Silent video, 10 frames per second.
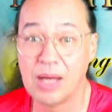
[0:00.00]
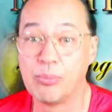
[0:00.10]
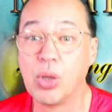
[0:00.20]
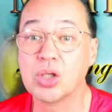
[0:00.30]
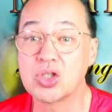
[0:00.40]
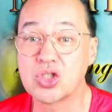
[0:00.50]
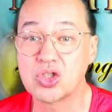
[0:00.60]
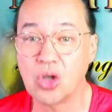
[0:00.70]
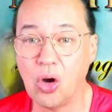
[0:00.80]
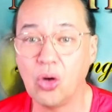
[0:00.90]
but
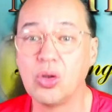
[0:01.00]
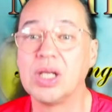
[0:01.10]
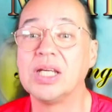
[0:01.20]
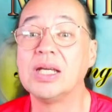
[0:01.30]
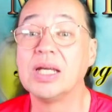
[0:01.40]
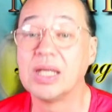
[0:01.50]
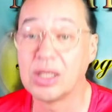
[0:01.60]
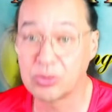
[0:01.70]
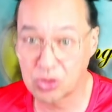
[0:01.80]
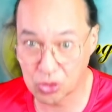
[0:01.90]
solely
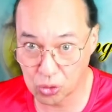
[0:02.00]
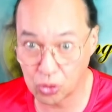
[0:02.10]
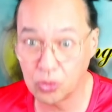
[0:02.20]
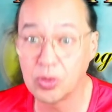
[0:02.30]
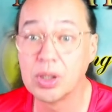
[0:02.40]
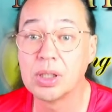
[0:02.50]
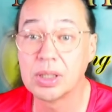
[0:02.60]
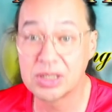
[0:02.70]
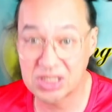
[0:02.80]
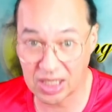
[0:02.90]
through
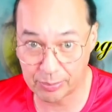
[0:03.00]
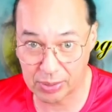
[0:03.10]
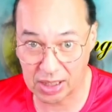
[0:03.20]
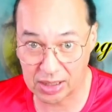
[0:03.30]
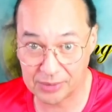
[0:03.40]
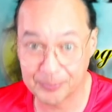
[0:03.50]
Japan.